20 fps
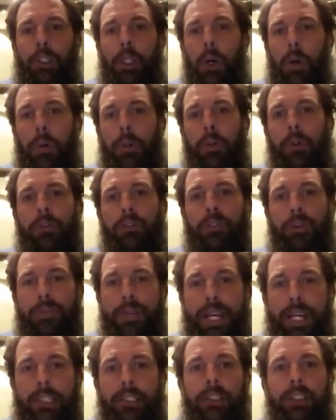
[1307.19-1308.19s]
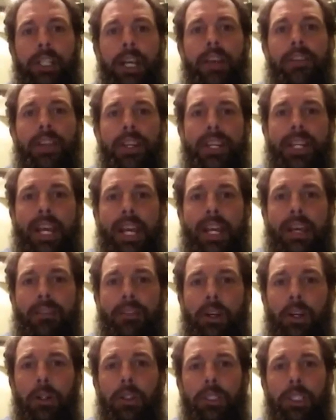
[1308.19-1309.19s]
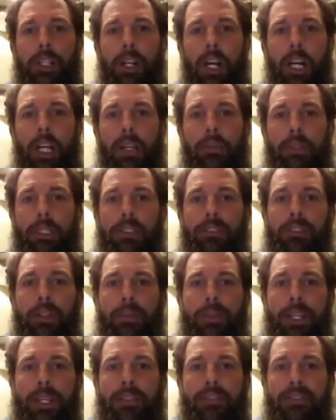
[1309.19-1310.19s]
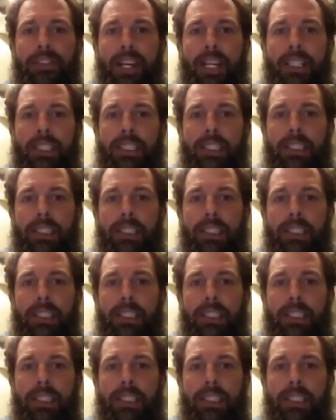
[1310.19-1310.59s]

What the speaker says: total from yesterday and the day of closing arguments from the defense.